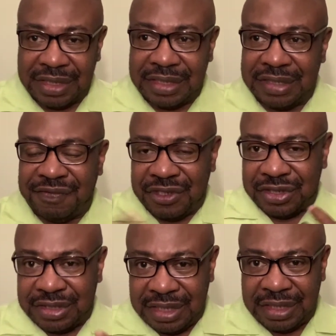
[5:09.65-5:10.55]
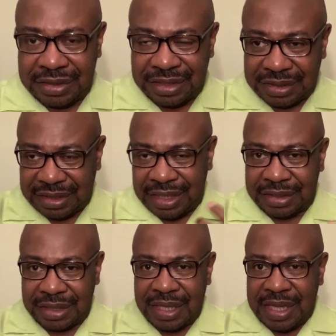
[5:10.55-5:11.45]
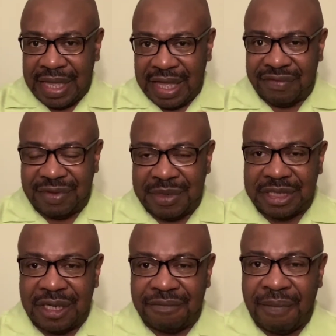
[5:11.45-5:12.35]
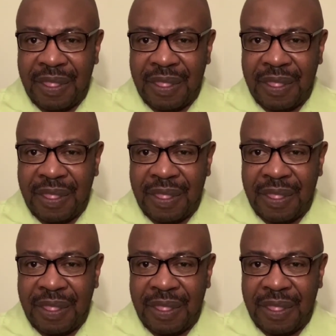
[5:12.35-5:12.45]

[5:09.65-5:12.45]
These vicious things, these things have to be done.